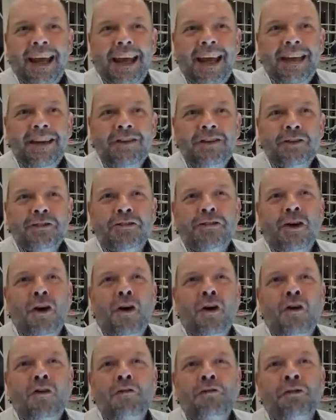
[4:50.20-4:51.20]
And just the
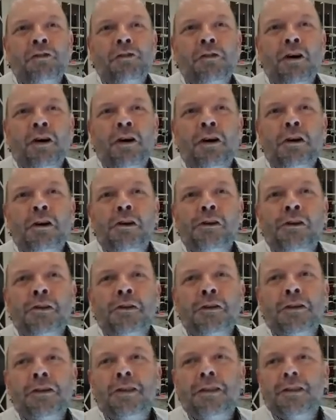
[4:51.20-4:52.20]
overall
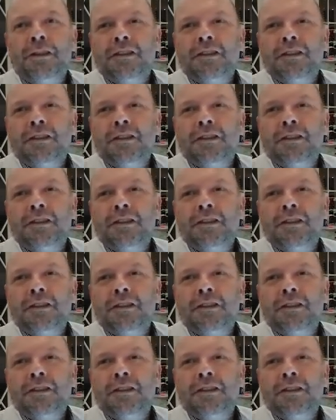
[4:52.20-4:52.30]
look.